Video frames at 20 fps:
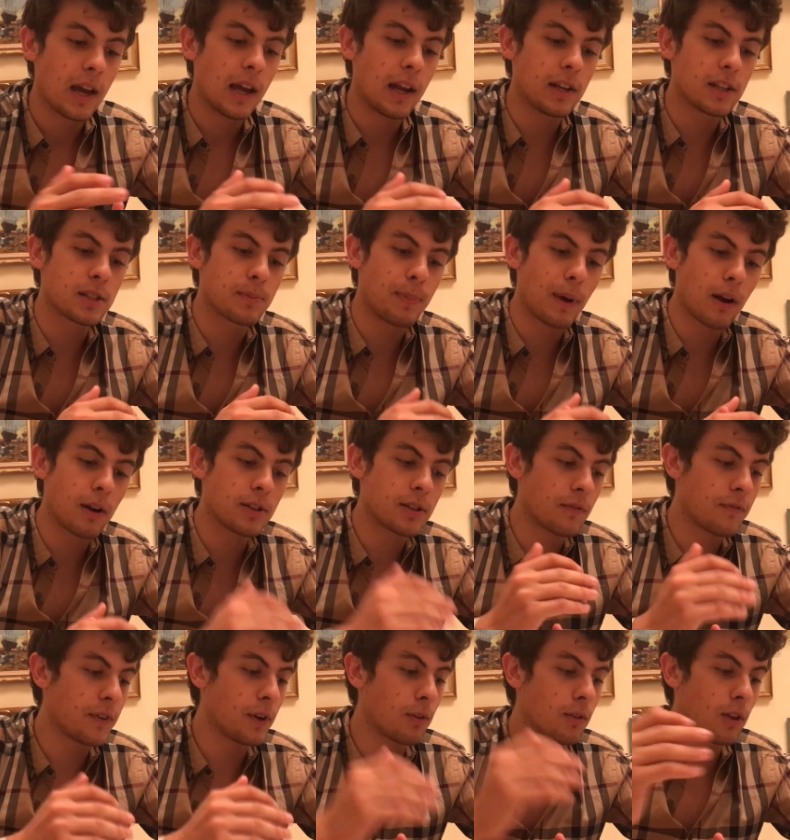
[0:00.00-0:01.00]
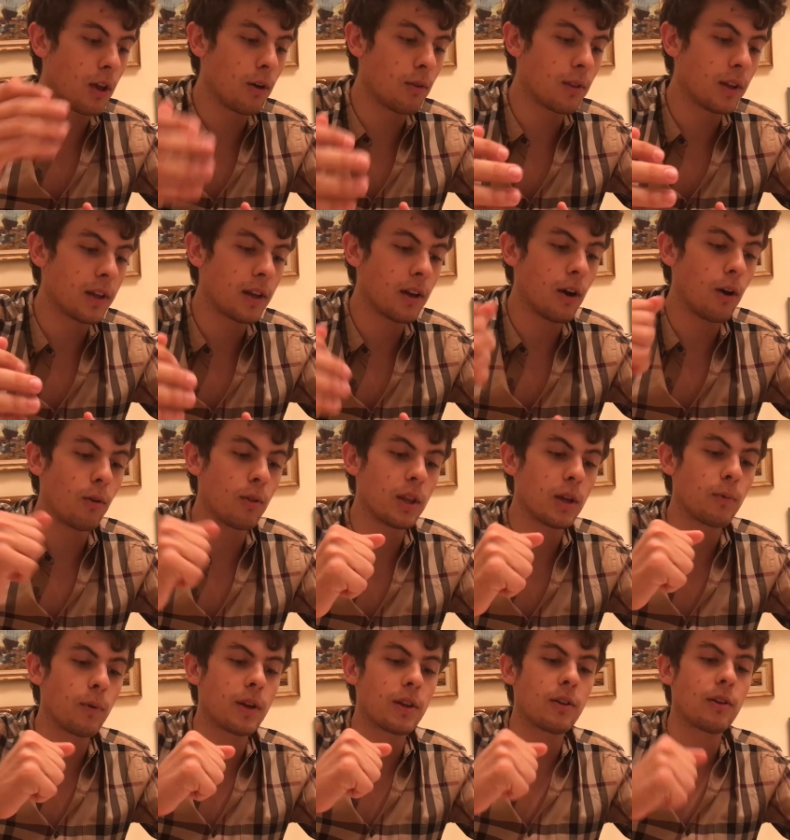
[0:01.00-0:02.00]
It is better to feel lonely
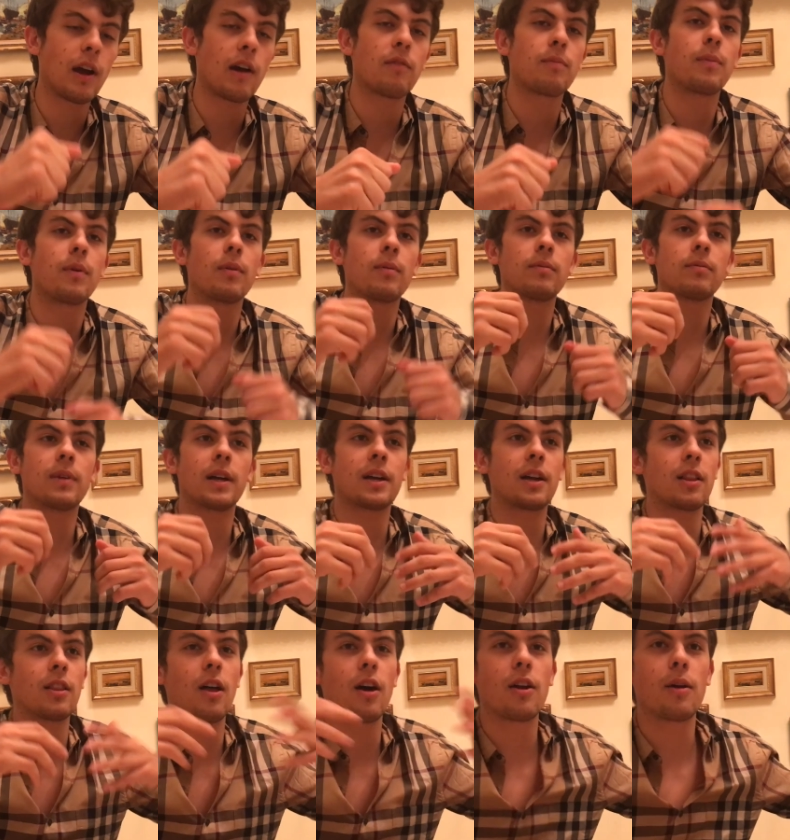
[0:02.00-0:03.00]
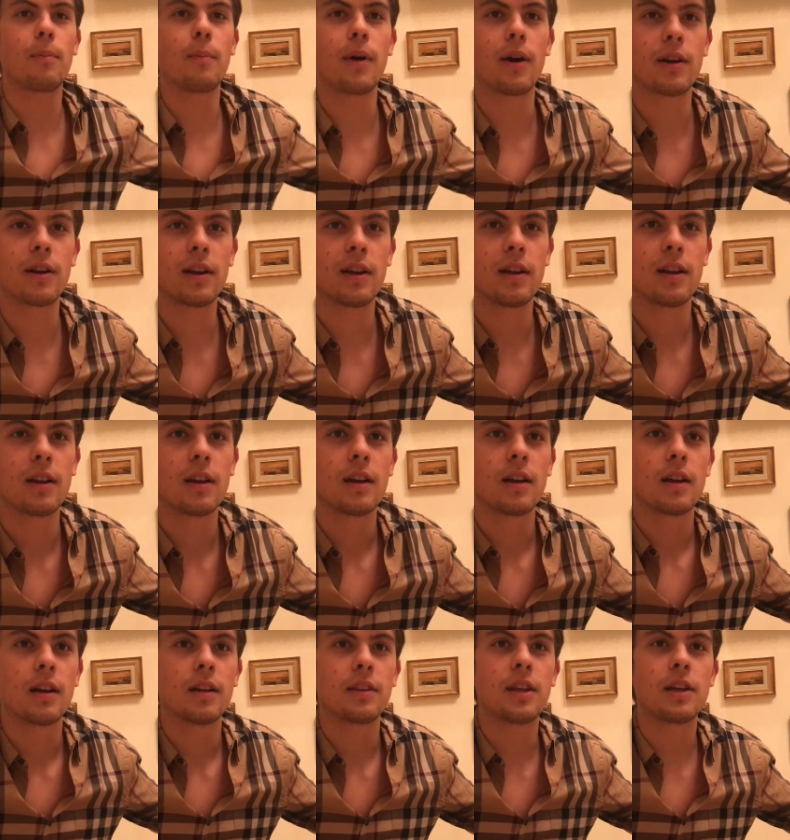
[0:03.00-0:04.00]
only when you have like a lot of money
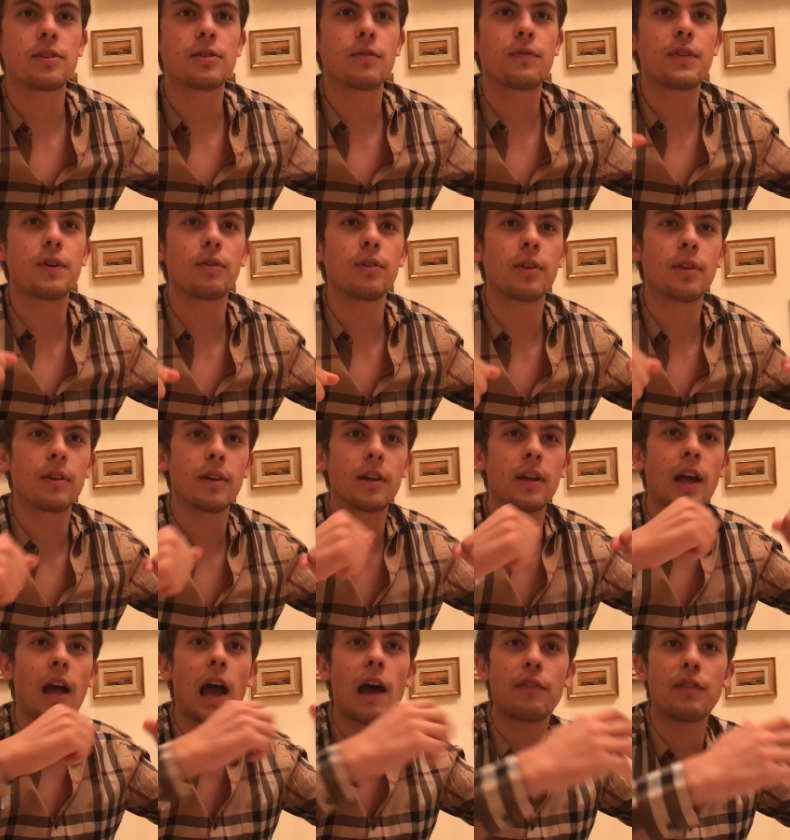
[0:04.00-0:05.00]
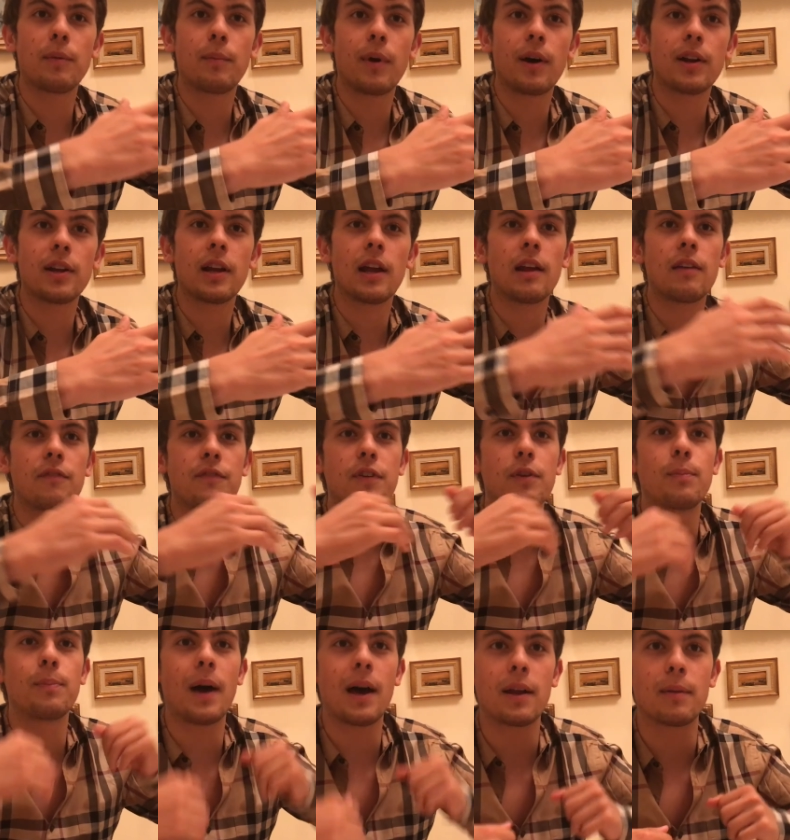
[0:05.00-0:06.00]
than to feel uh, have the money and
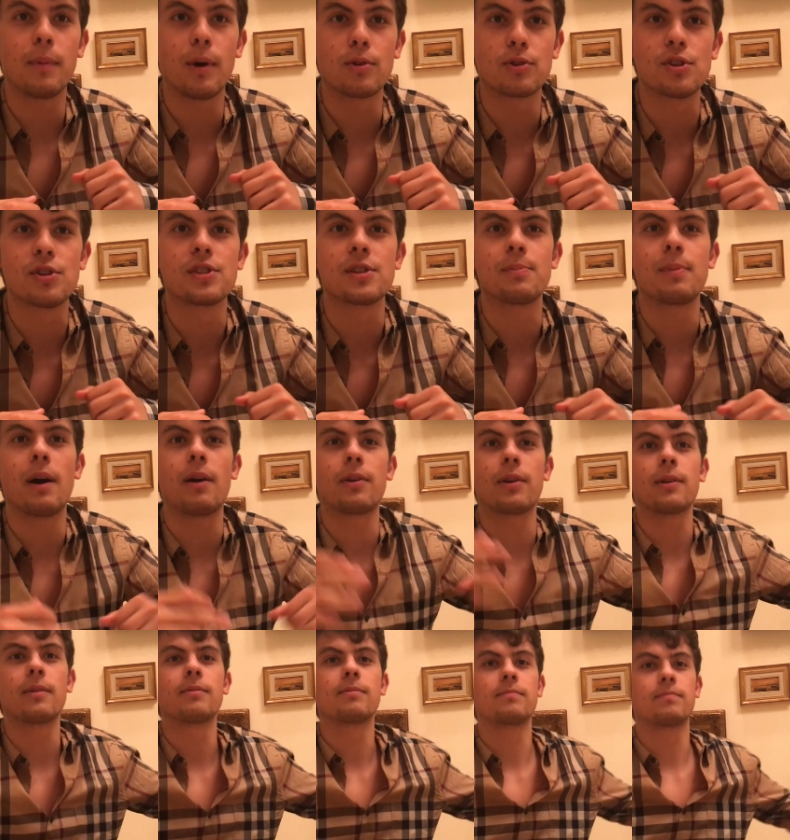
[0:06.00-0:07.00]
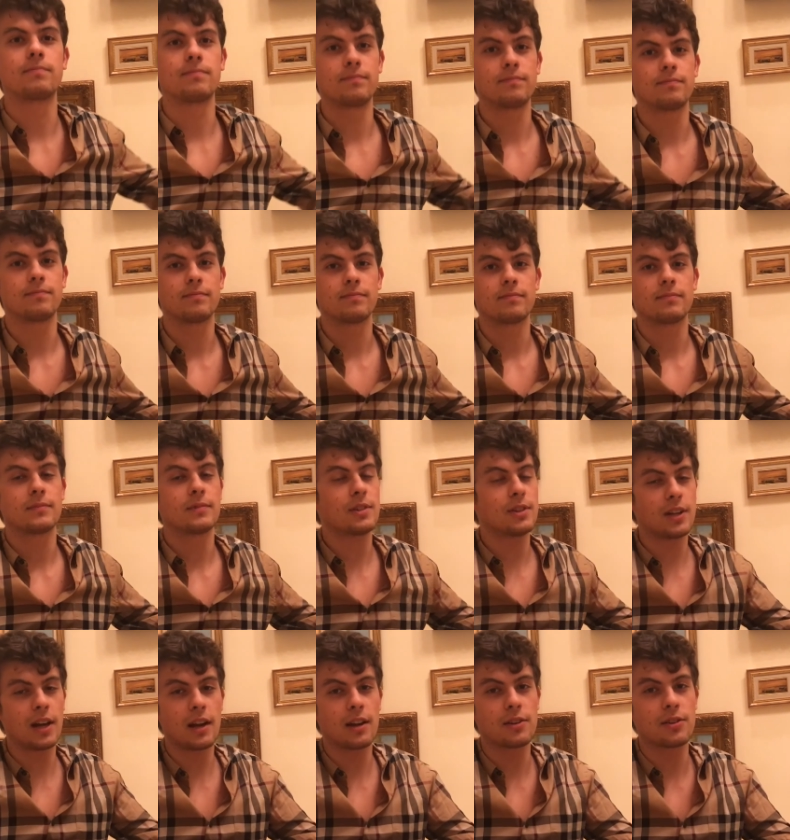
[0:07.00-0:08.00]
feel bad emotions about it.
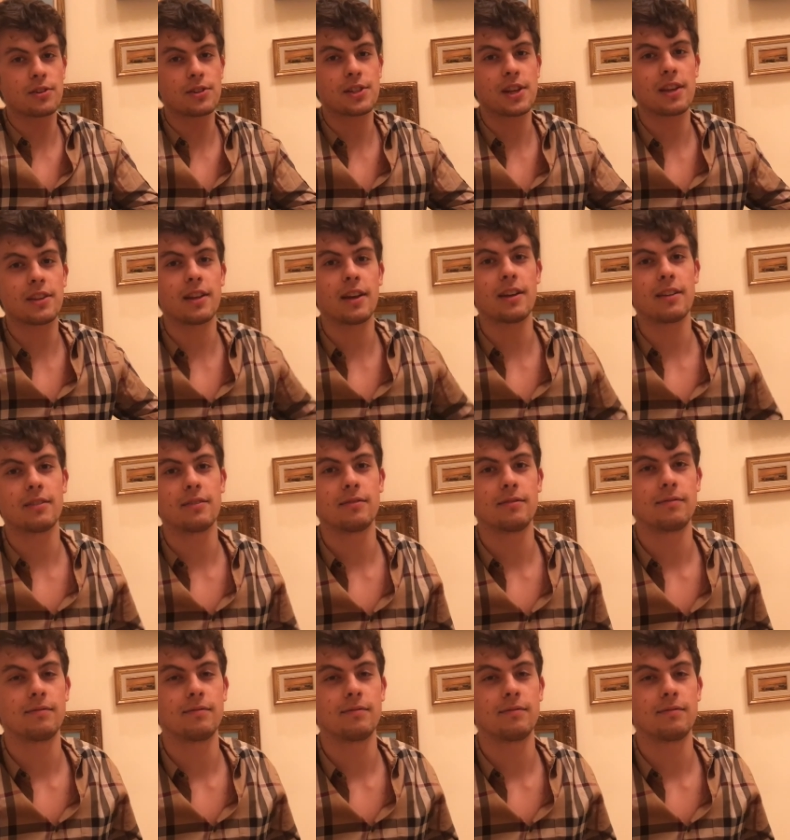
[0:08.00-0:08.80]
You got to understand that.